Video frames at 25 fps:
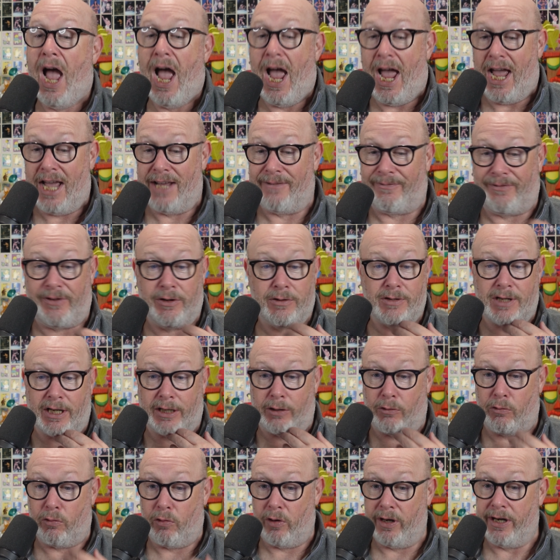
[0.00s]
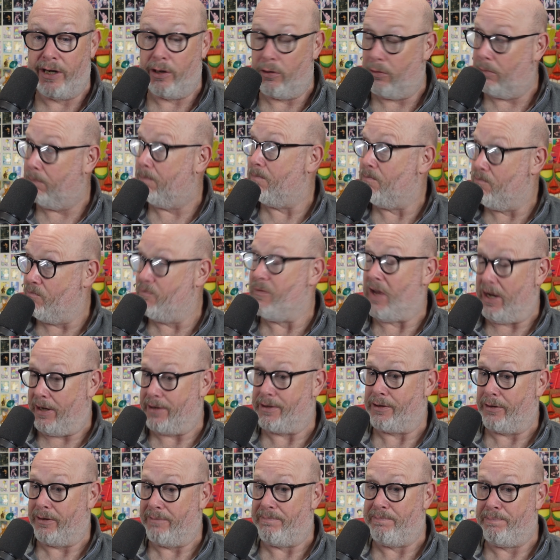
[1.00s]
It feels like a real,
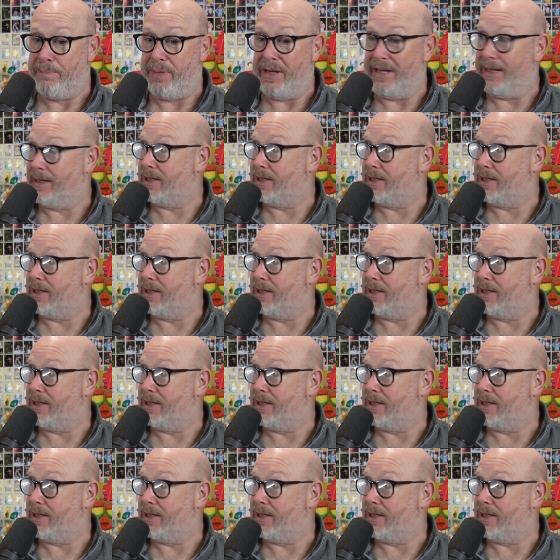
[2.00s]
sort of big